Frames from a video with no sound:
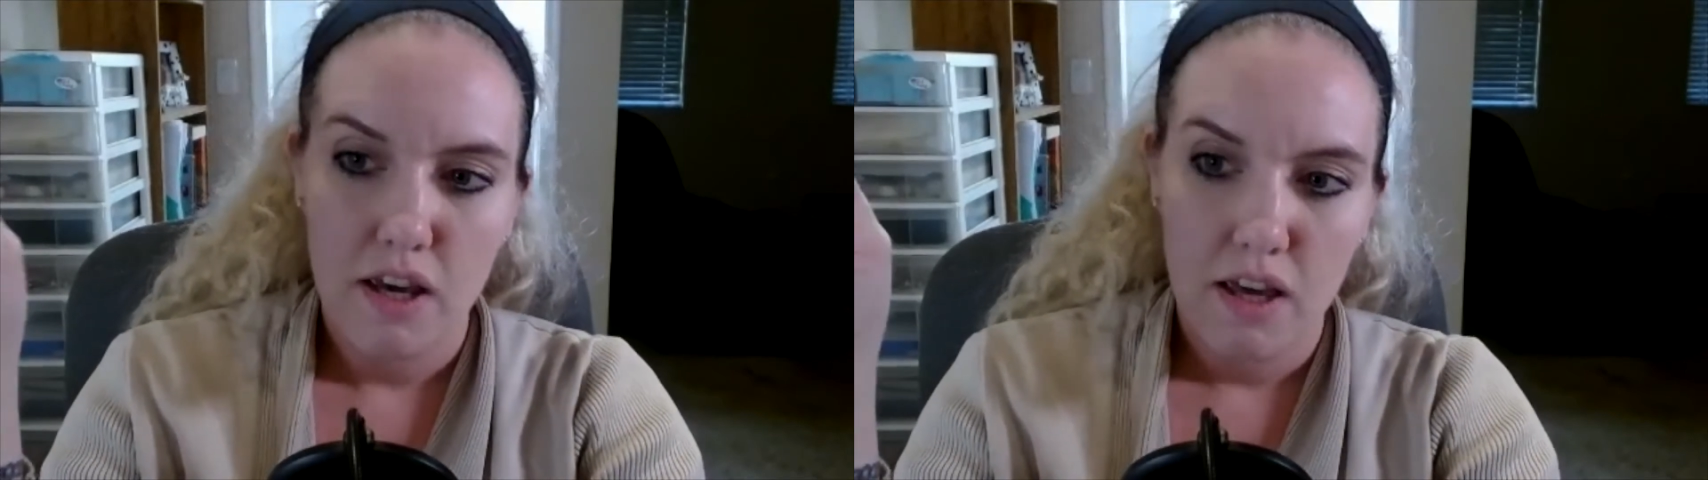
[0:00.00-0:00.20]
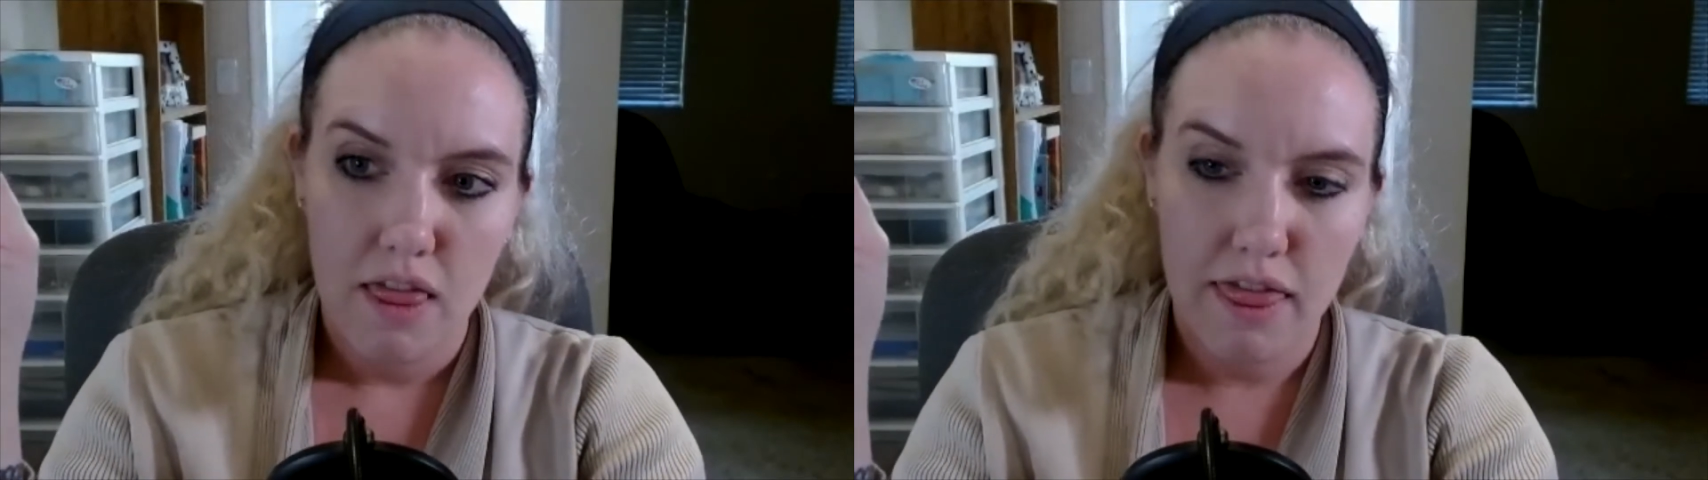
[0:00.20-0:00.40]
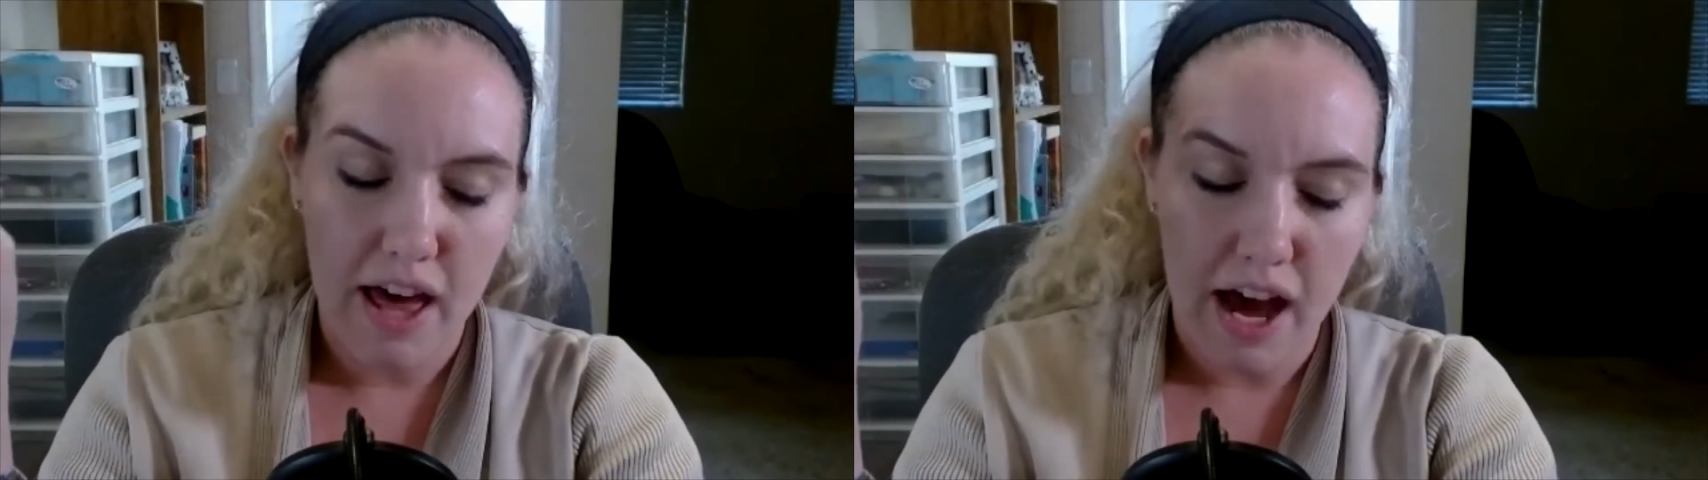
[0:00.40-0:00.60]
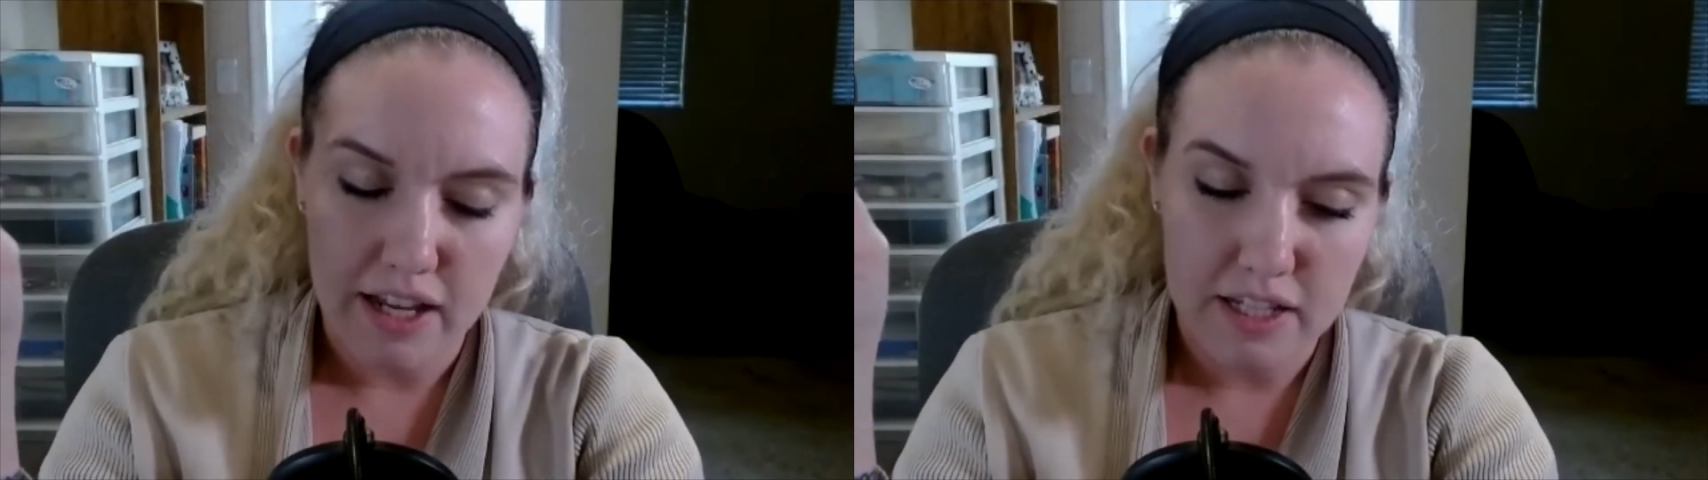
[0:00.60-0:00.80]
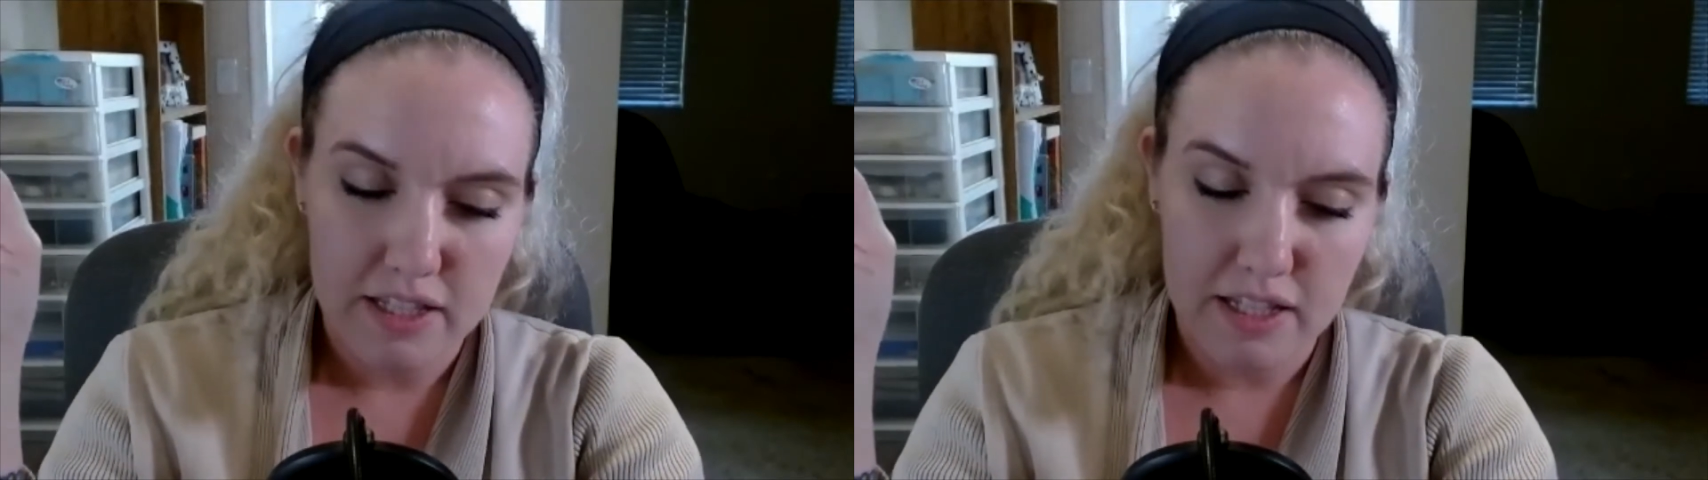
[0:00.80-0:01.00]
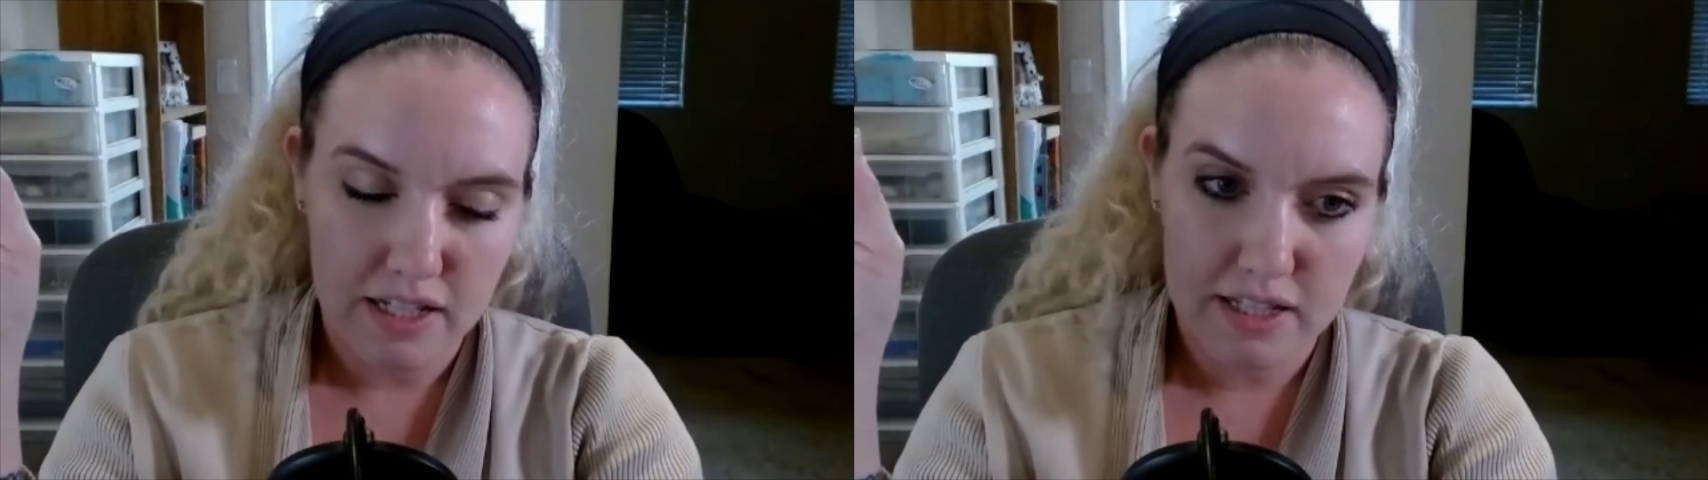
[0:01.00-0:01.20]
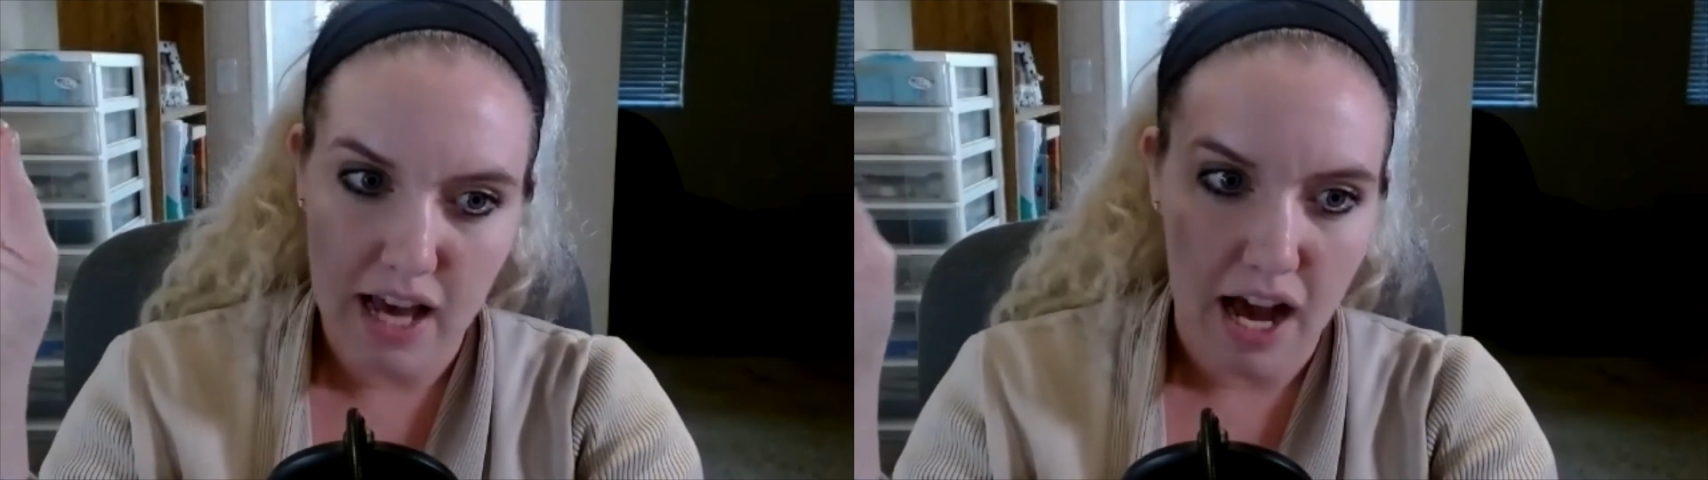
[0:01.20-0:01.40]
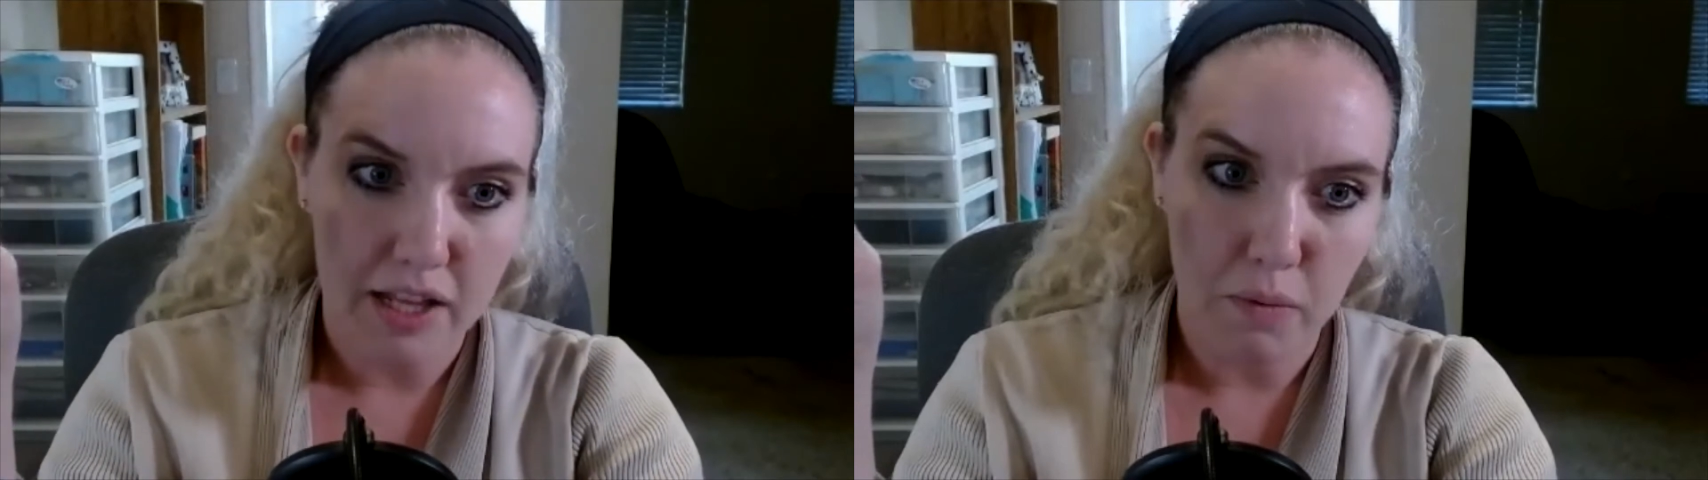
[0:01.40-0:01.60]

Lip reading: That is exactly